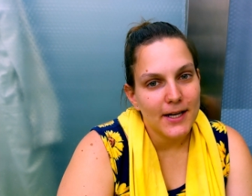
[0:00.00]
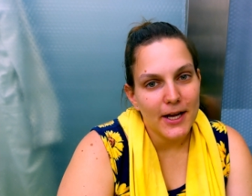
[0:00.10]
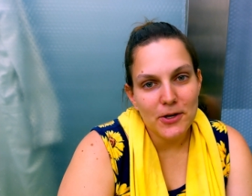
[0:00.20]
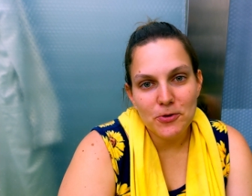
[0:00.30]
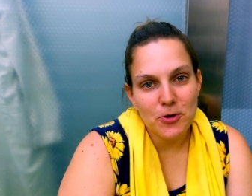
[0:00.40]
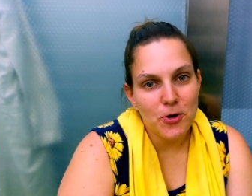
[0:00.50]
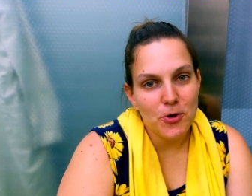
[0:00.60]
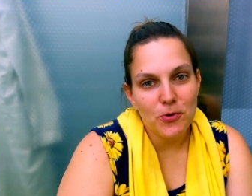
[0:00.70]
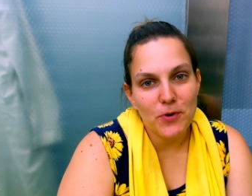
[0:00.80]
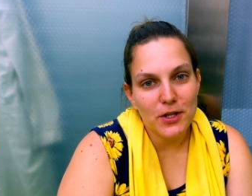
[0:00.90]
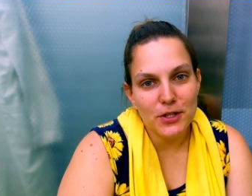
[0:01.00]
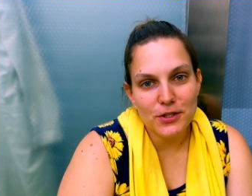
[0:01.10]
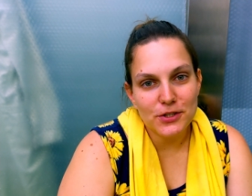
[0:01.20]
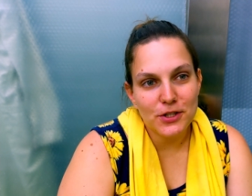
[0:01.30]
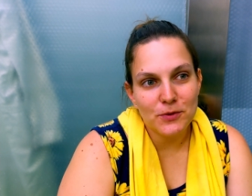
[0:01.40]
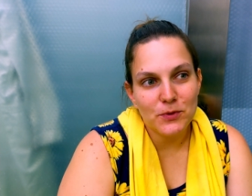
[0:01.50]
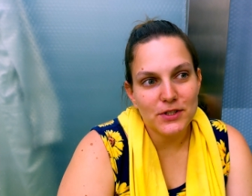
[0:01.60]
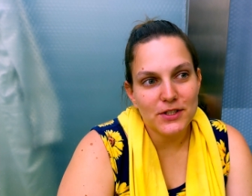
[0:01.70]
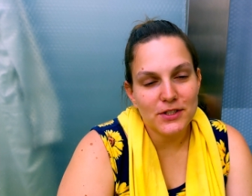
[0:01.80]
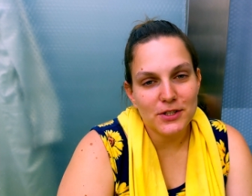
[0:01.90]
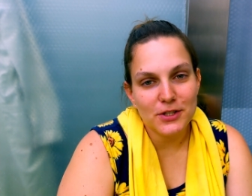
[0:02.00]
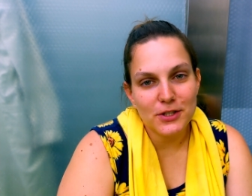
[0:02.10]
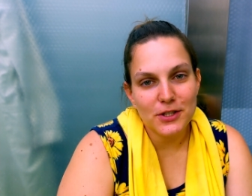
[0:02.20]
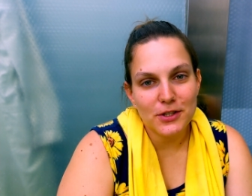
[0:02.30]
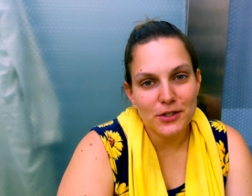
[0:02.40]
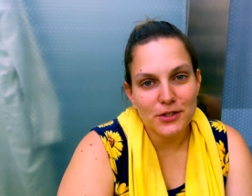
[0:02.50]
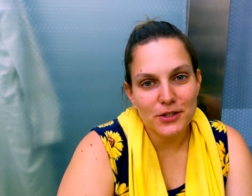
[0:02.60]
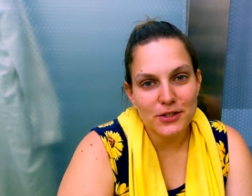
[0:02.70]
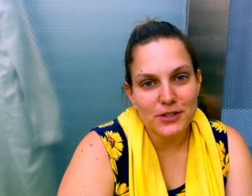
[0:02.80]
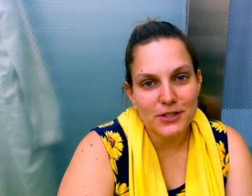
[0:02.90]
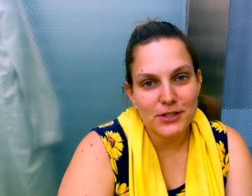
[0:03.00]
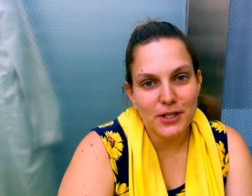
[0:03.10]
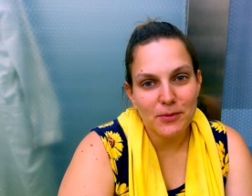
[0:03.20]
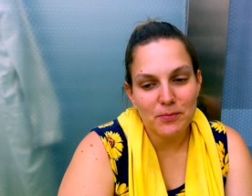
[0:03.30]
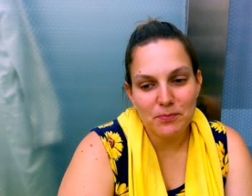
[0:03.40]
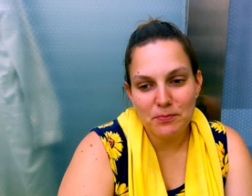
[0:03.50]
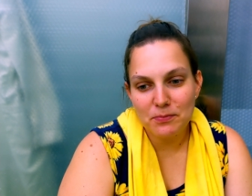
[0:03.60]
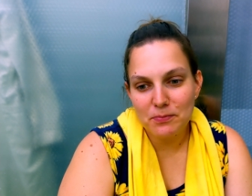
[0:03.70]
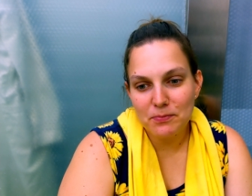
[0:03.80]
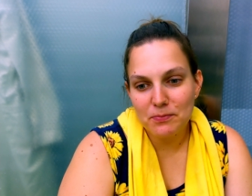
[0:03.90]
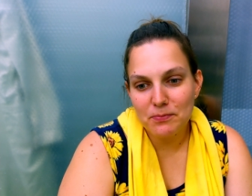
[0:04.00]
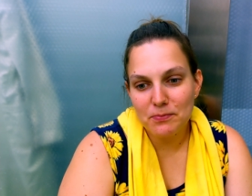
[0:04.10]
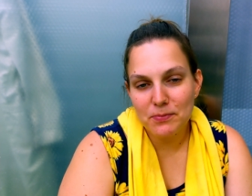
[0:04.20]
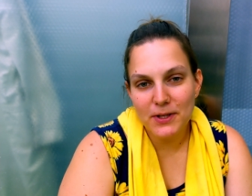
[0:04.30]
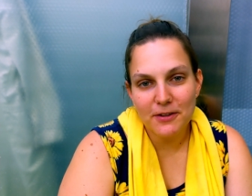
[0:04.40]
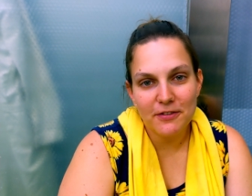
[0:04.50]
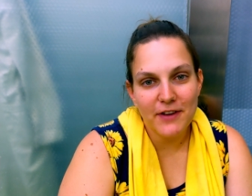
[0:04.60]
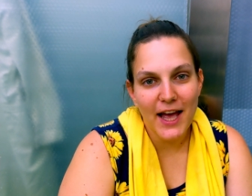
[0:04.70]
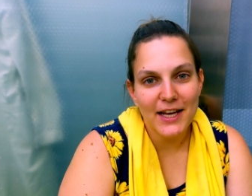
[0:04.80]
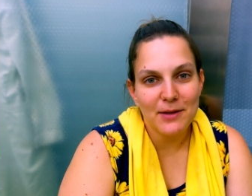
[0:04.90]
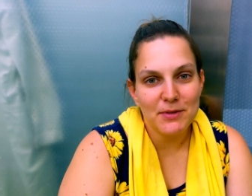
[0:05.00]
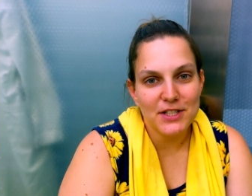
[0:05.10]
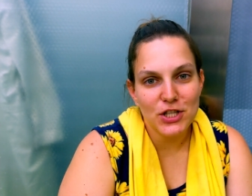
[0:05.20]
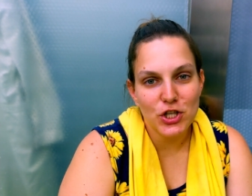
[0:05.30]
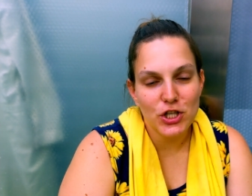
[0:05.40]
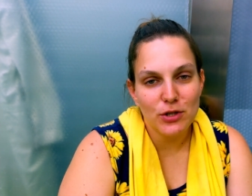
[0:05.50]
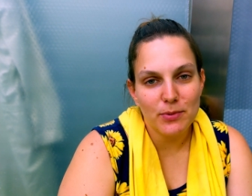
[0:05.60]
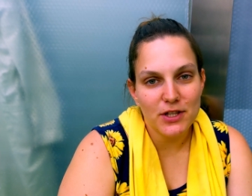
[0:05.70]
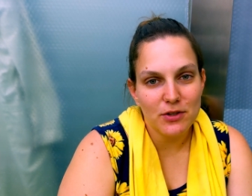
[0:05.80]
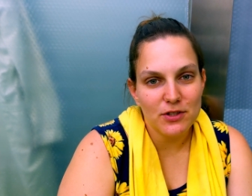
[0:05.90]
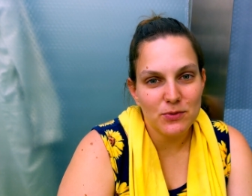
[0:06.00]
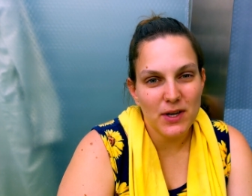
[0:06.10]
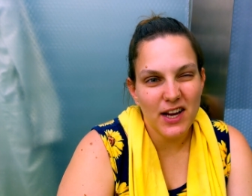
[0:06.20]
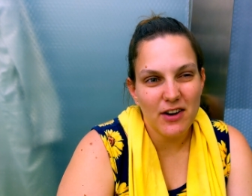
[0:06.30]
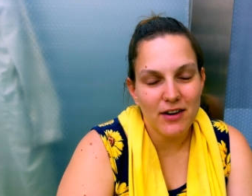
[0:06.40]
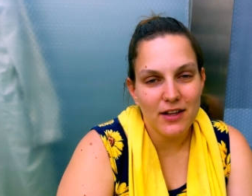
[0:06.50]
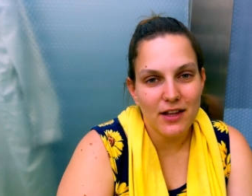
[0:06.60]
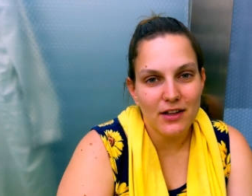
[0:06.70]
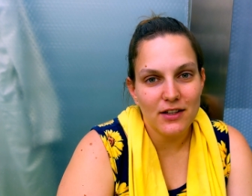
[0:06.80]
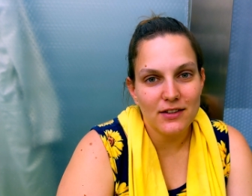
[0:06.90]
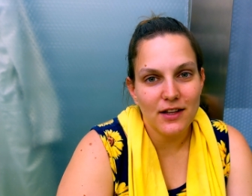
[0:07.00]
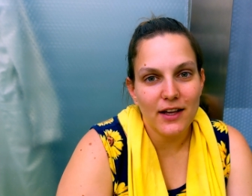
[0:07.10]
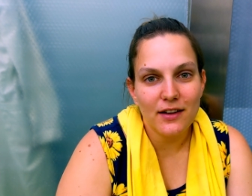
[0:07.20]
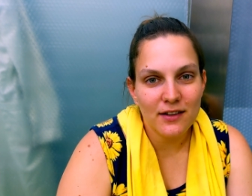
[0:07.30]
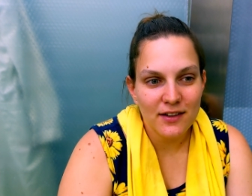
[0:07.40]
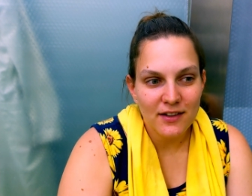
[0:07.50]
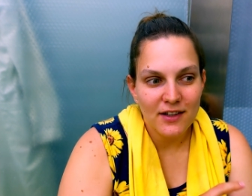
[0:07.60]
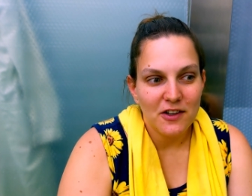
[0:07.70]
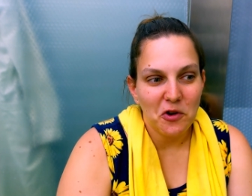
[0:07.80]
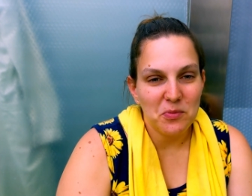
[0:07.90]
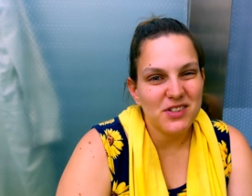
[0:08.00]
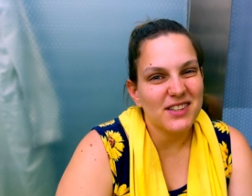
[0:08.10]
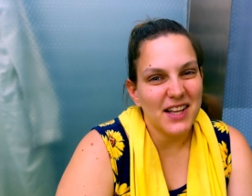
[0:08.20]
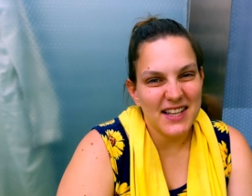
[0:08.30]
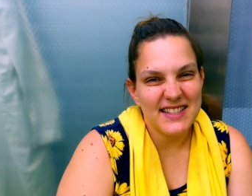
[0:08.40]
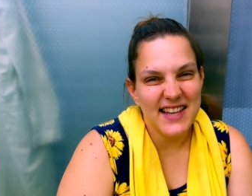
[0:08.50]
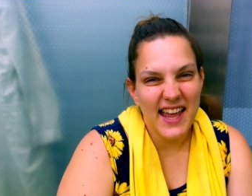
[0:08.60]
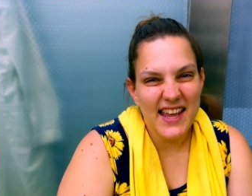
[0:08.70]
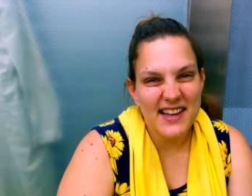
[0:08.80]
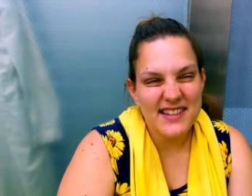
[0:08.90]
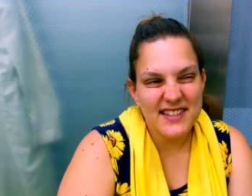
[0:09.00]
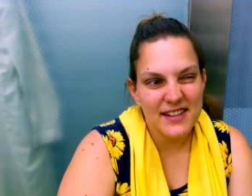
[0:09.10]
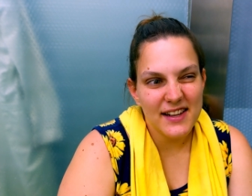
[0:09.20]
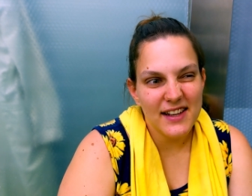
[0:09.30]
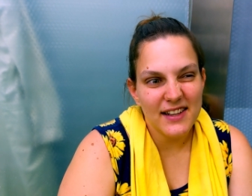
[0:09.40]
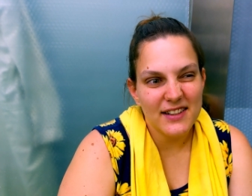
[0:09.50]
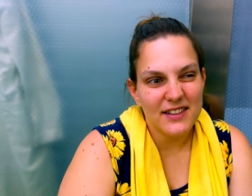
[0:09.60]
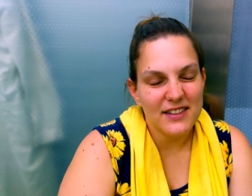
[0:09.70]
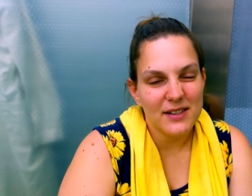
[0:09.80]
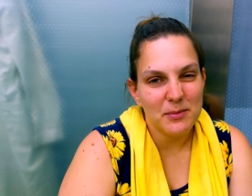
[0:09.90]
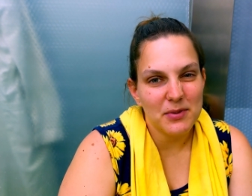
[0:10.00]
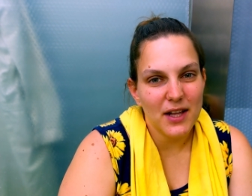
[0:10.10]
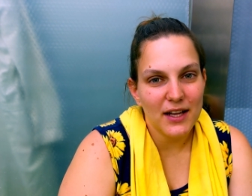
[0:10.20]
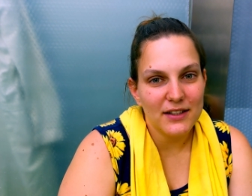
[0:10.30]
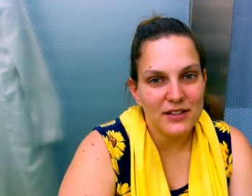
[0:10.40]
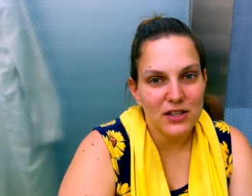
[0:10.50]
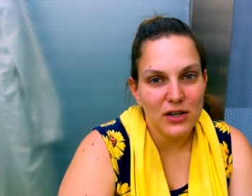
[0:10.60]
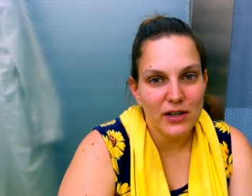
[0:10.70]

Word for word: I don't know what looks good and what doesn't look good at all. It's just like fatty material, but there was one area that looked like almost looked like sand and some blood.